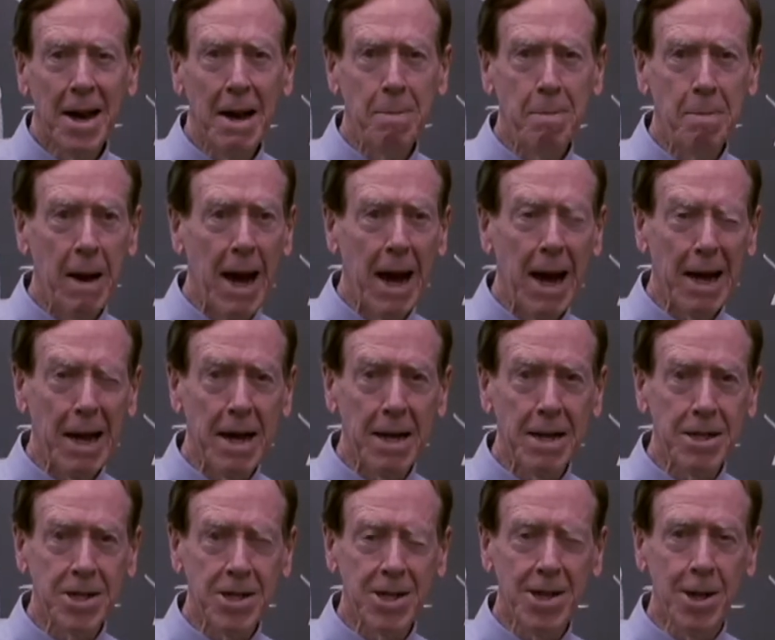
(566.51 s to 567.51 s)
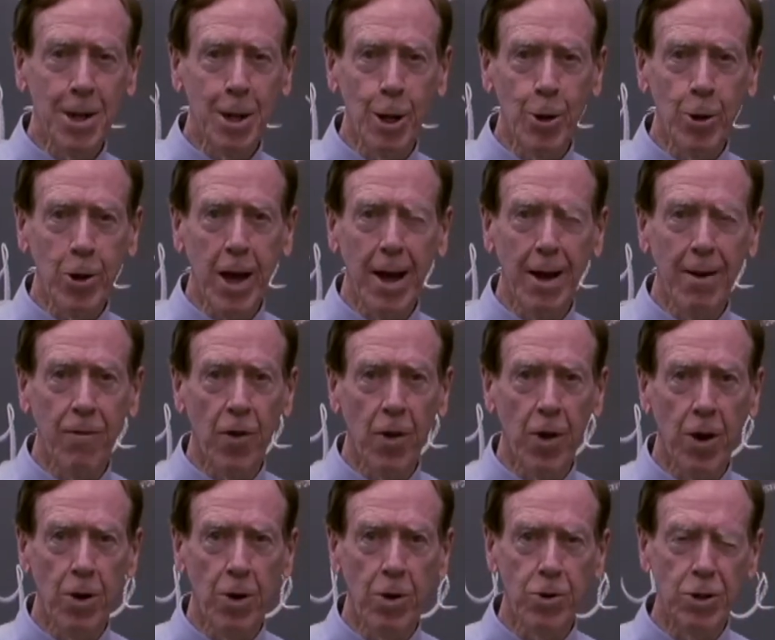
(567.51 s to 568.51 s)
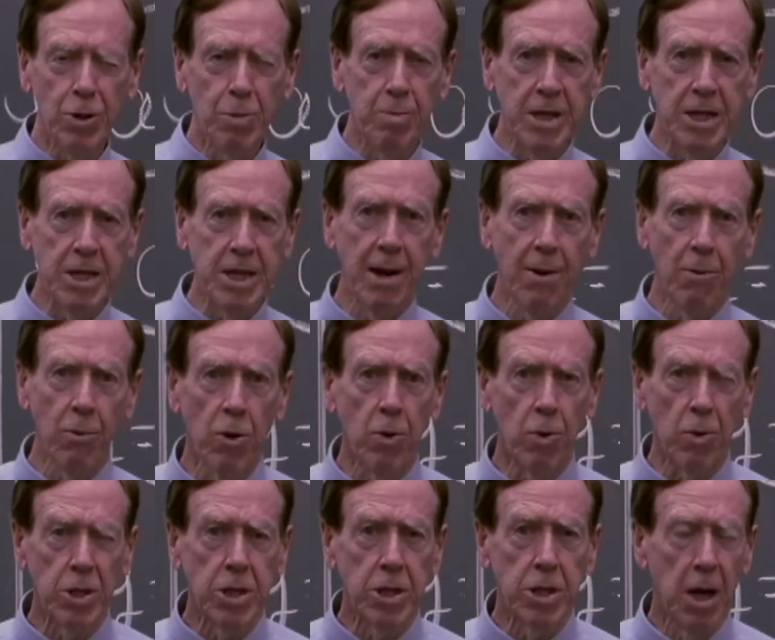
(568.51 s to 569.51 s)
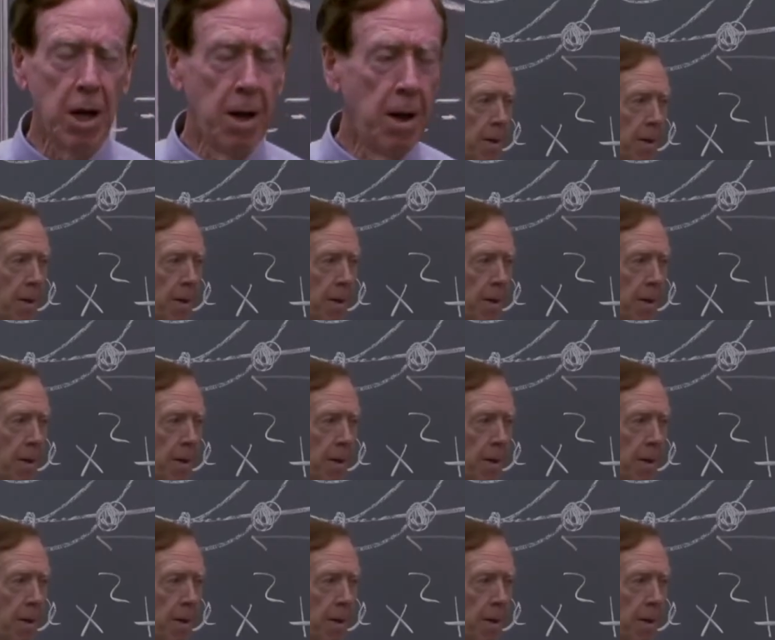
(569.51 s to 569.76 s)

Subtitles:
I'm back and still looking for those missing roots.